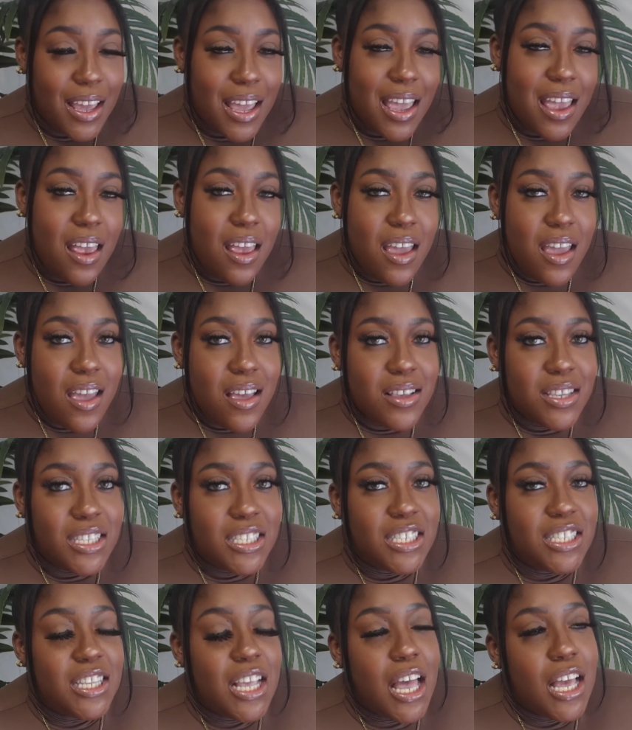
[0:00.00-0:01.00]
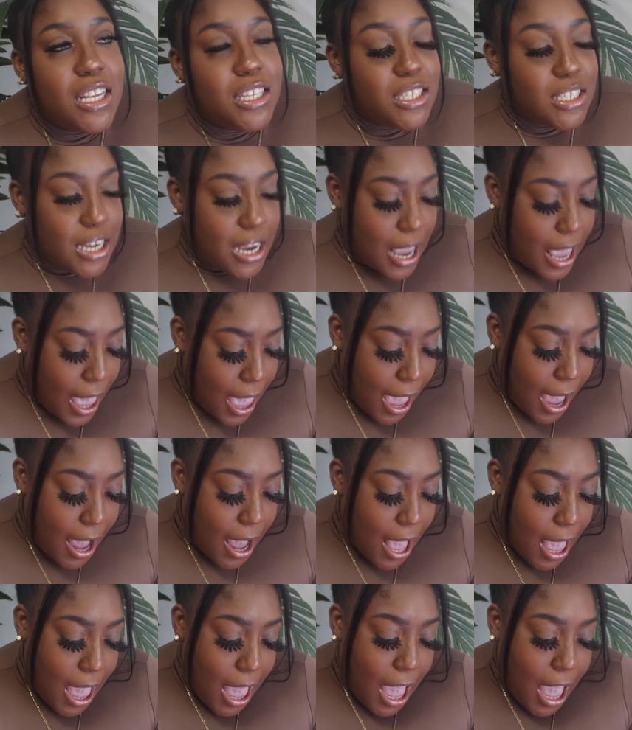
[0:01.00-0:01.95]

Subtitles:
It is such a...